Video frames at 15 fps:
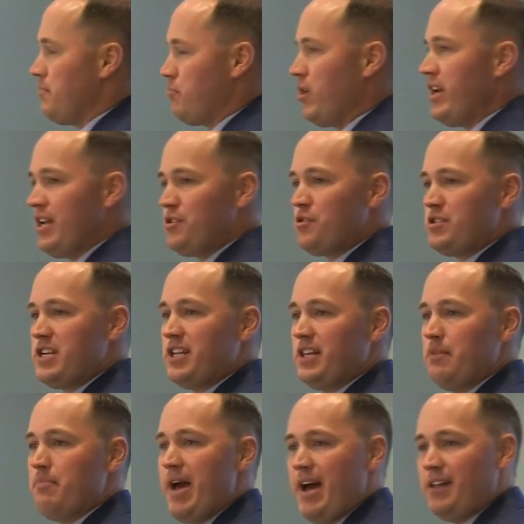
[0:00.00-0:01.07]
Pretty
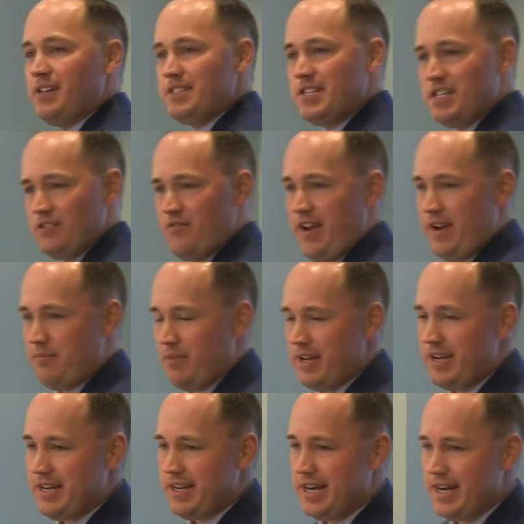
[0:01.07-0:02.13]
interestingly balanced, his
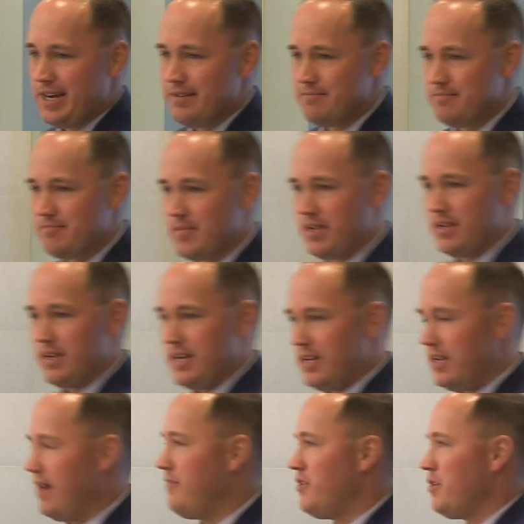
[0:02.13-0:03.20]
family.
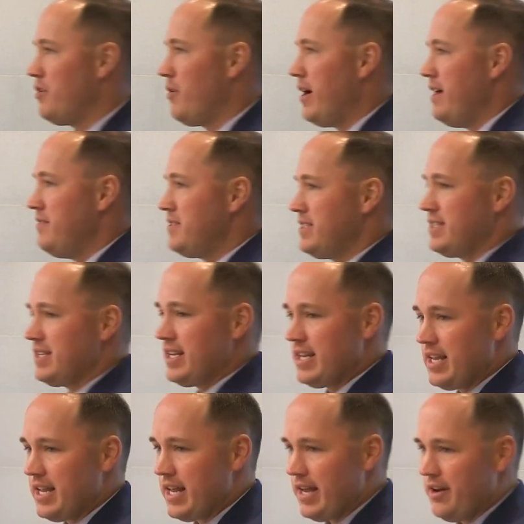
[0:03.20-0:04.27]
Governor Graves
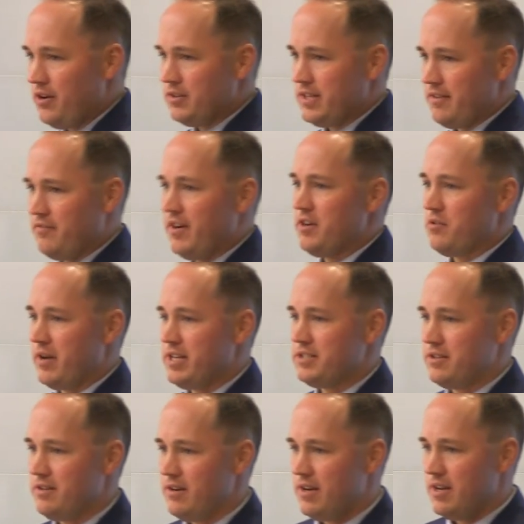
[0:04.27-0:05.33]
held a
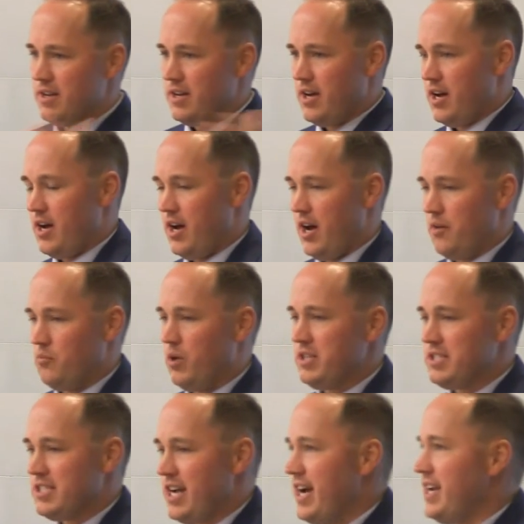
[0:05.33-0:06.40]
fundraiser on one
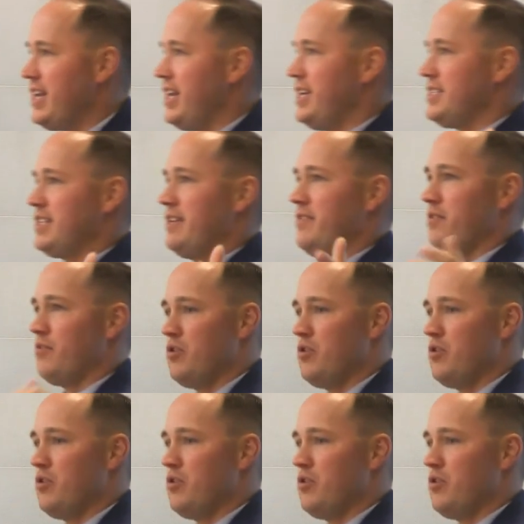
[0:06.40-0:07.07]
side in his living